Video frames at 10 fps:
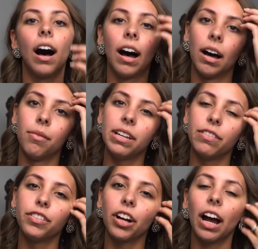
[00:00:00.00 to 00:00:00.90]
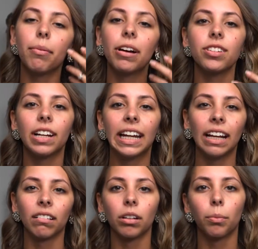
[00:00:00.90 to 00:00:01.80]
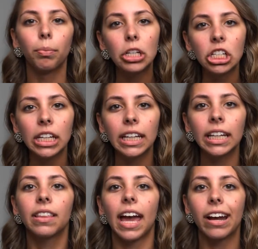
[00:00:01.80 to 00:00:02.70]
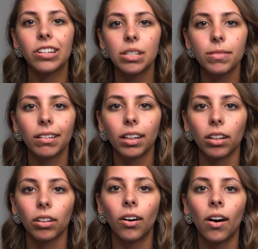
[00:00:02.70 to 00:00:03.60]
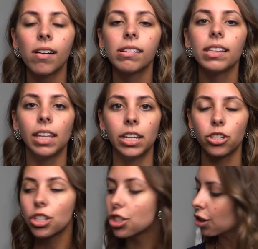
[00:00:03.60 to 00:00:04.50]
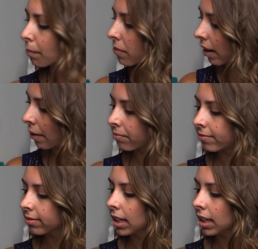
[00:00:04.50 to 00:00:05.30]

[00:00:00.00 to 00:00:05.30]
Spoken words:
If your eyebrows are getting a little bushy, the hair seems a little long, then just trim them.